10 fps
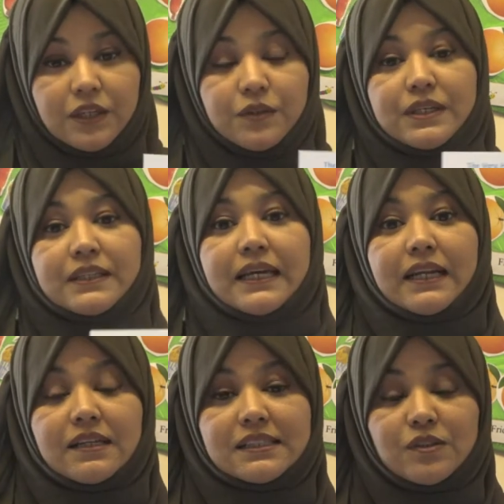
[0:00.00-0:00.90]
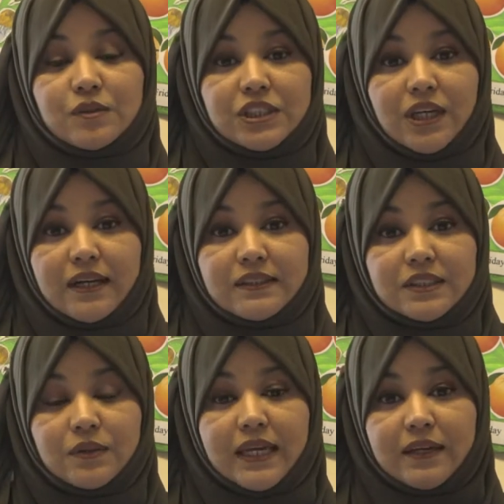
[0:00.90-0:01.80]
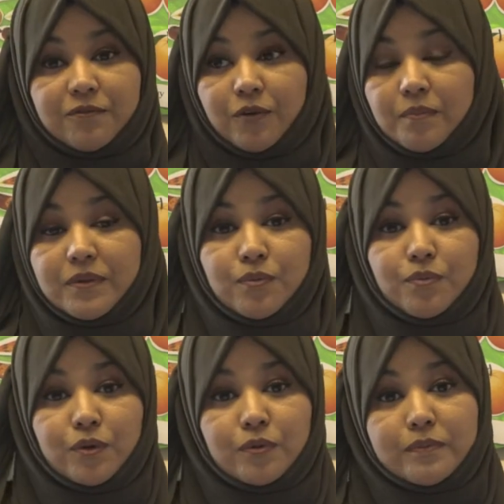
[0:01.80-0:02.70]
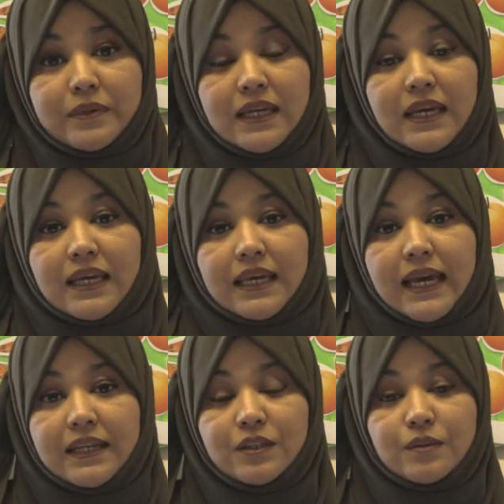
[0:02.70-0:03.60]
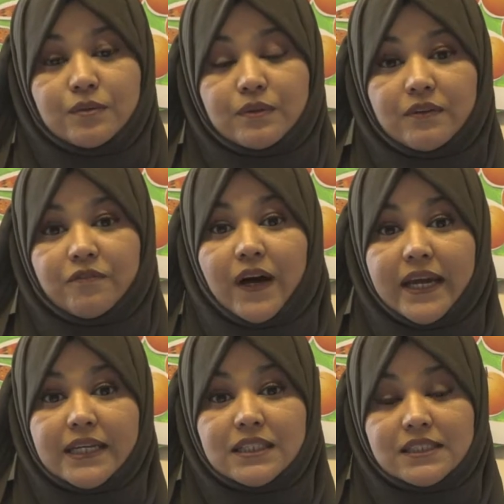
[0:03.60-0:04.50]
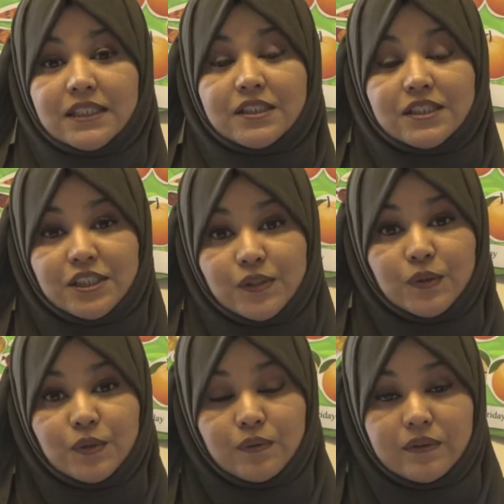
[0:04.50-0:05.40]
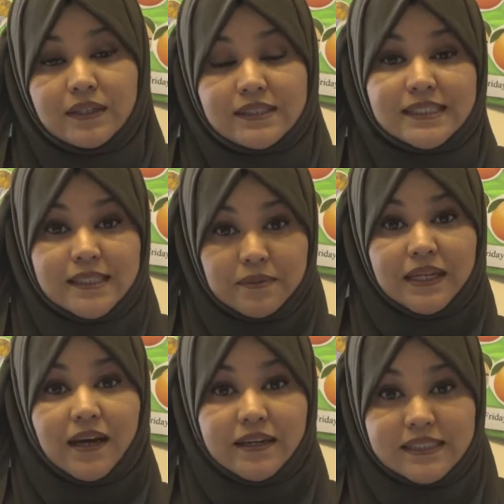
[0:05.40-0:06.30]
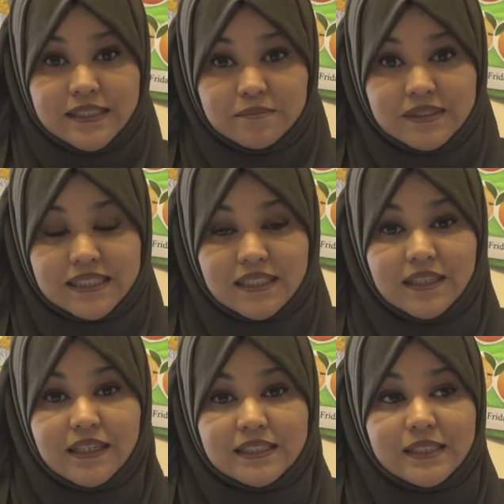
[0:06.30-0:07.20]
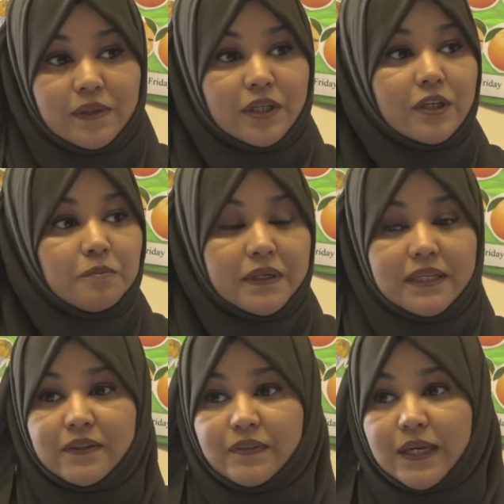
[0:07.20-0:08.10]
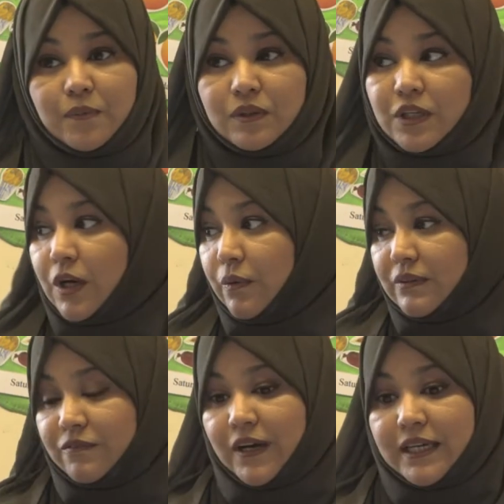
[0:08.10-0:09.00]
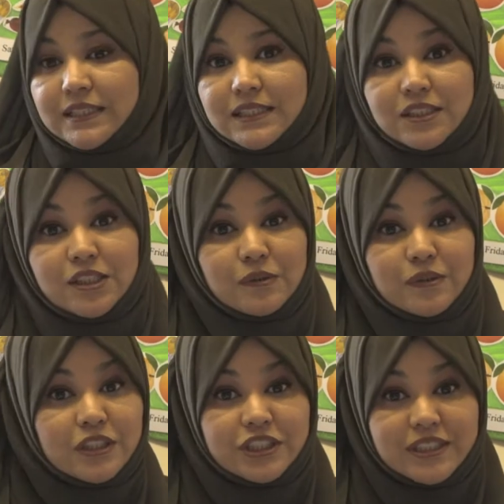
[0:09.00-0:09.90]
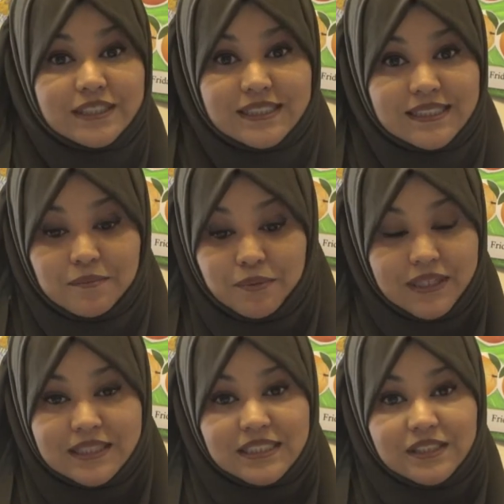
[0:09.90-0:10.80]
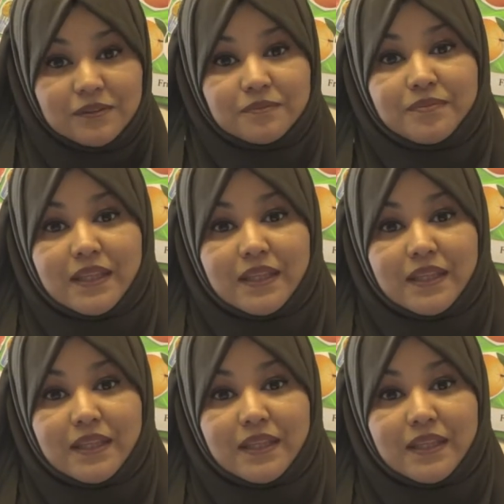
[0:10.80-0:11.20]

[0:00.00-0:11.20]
you can then ask your child, okay, from the room, can you find 2 similar items? So it could be that they will go and find 2 cushions and bring it to you.